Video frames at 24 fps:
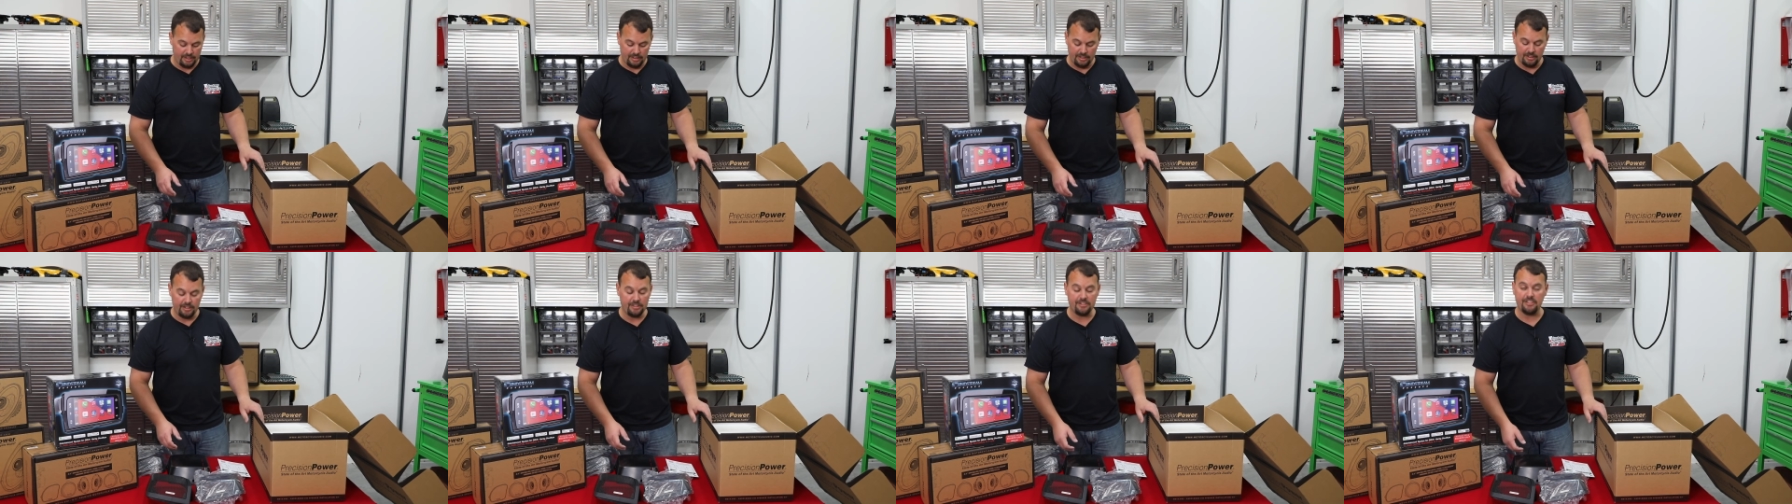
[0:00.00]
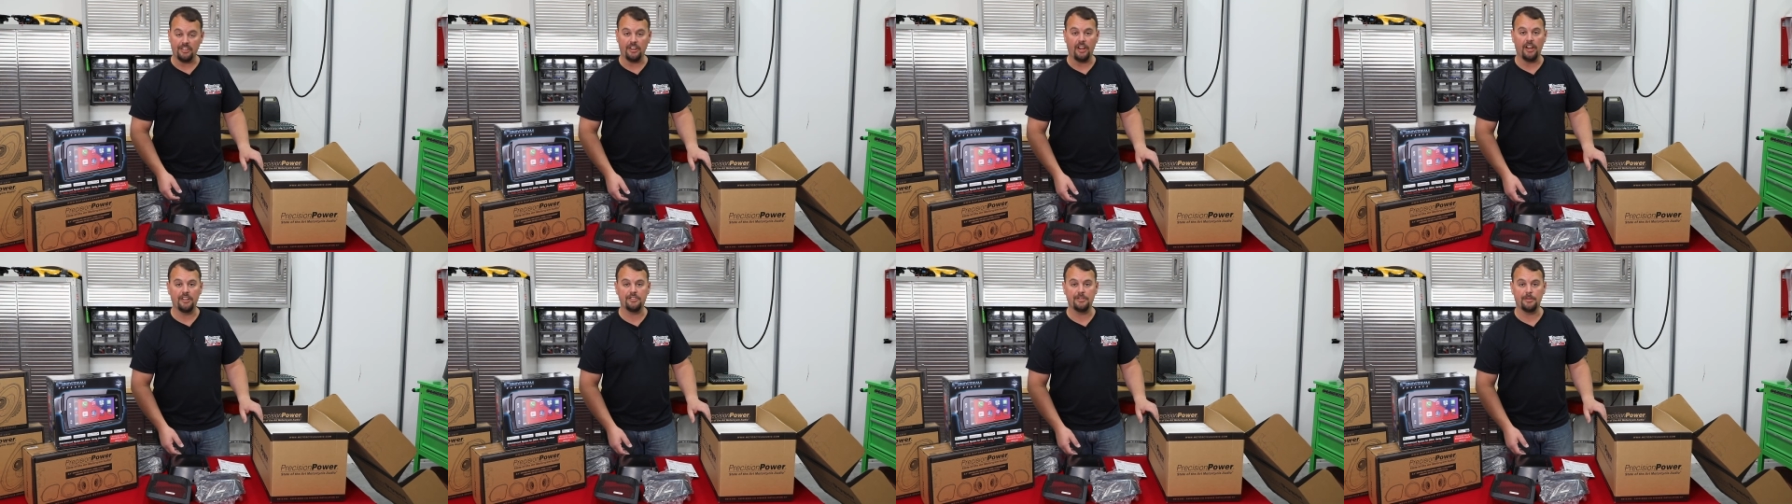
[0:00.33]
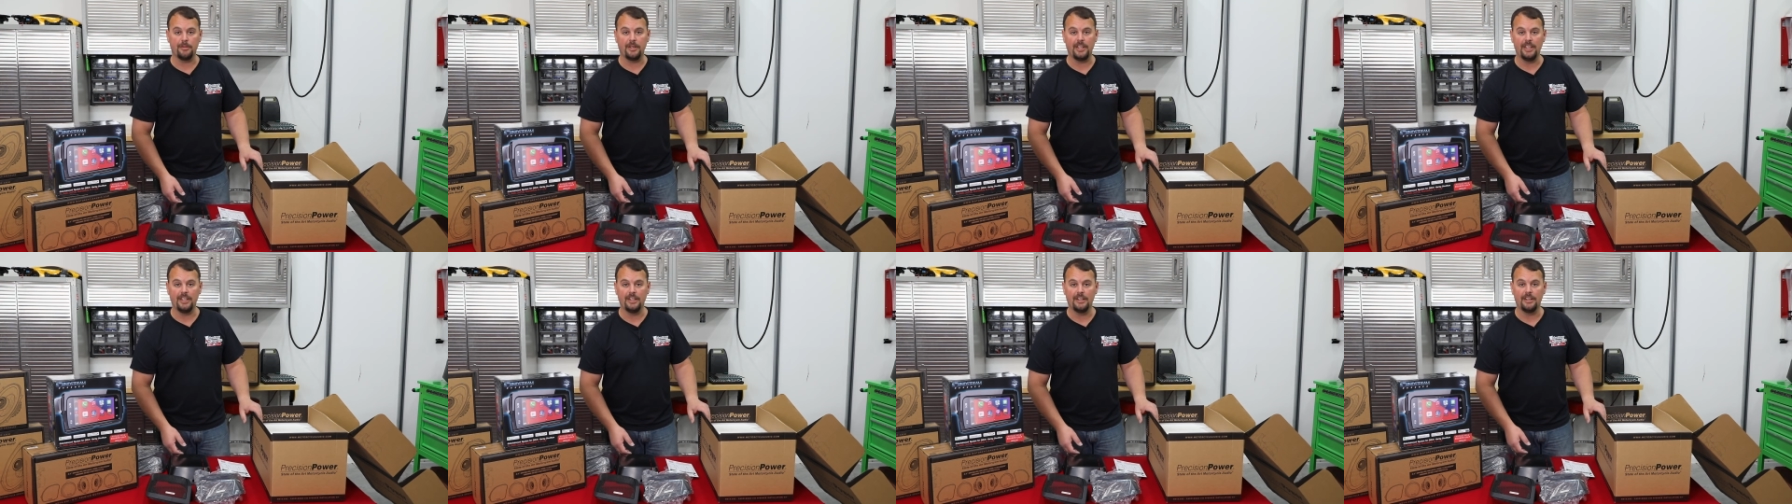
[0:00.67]
It's an awesome
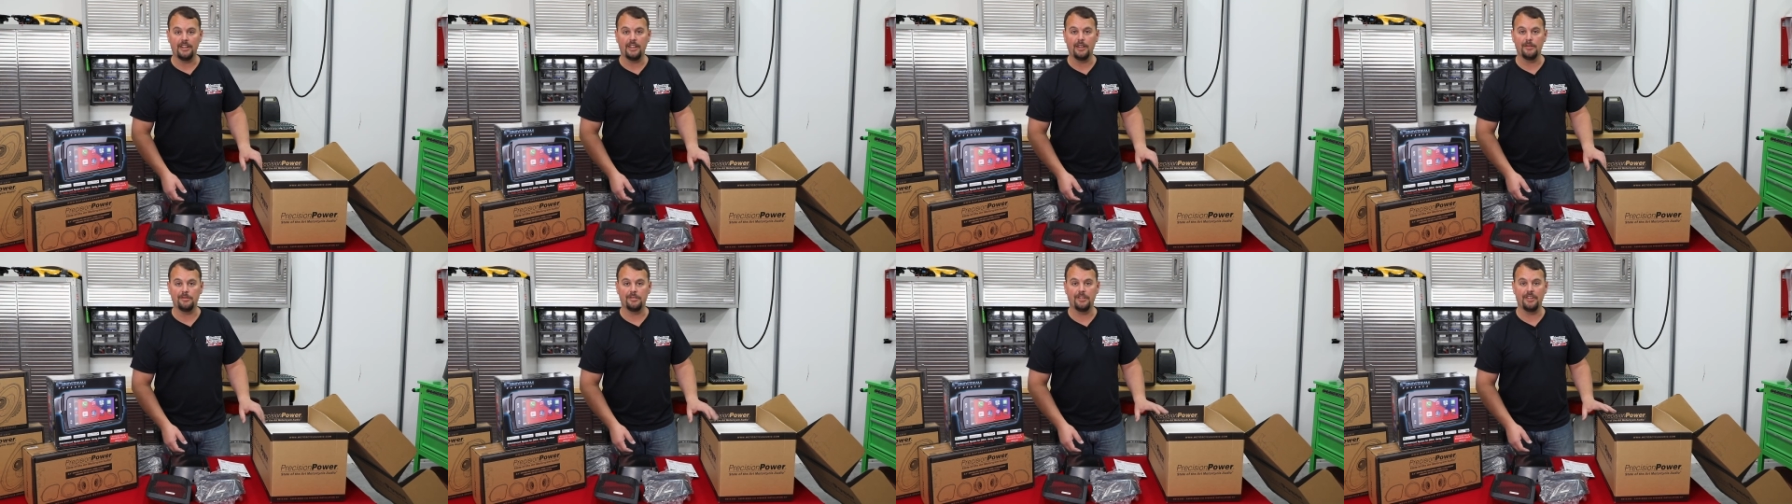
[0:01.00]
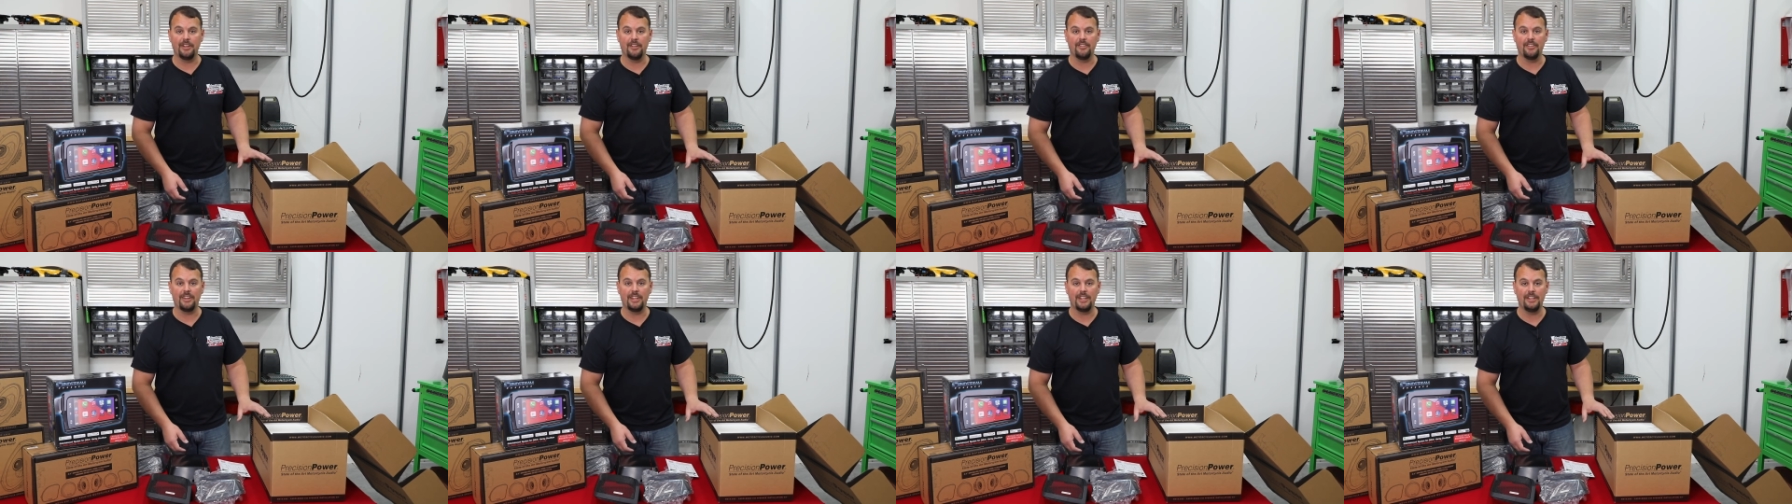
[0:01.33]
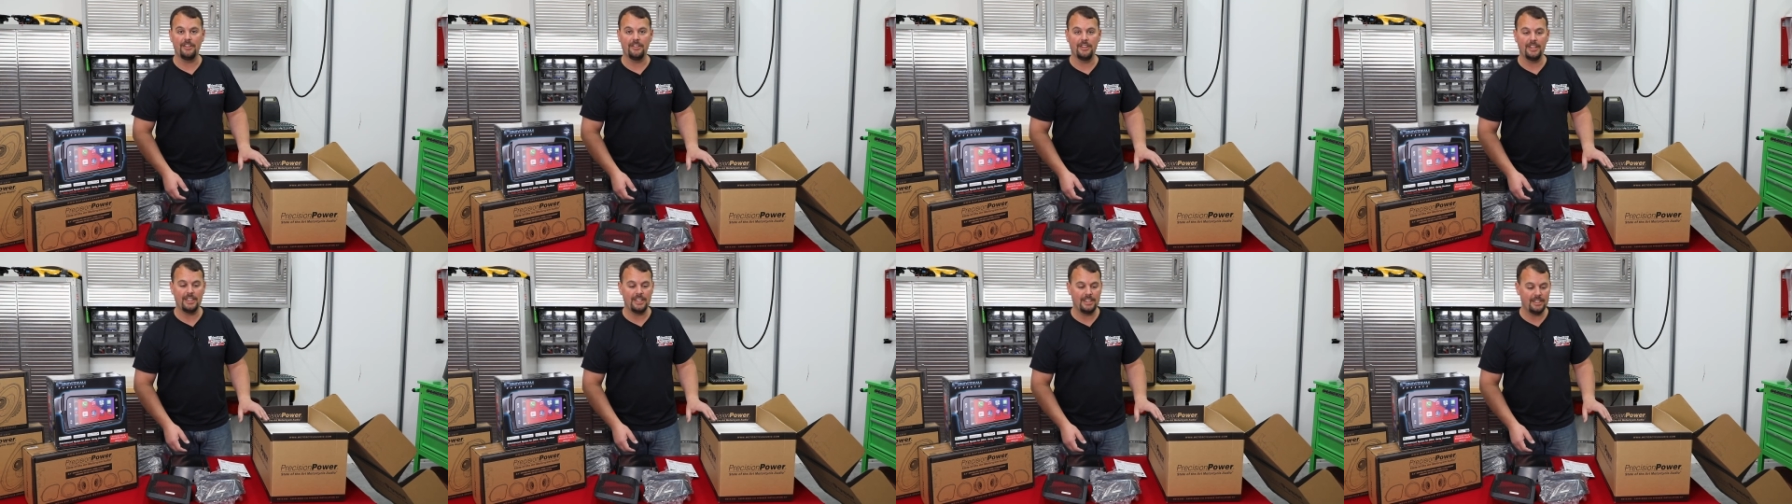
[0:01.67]
kit. Comes with everything
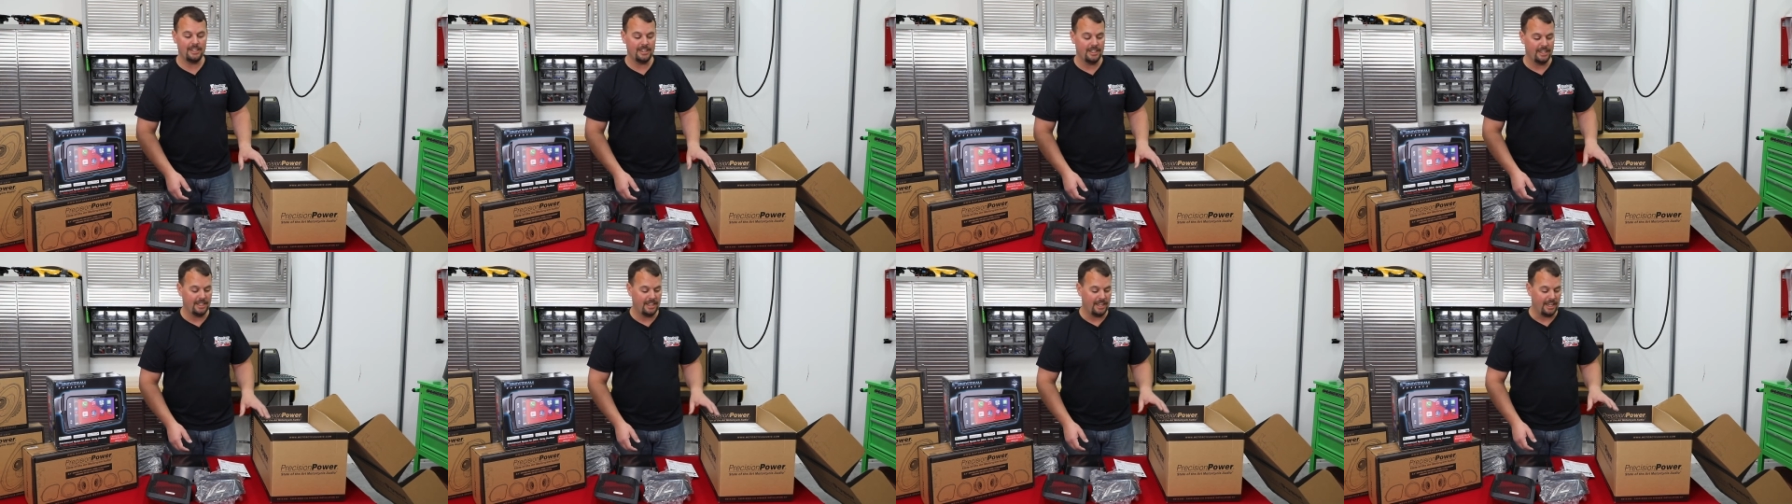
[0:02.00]
you need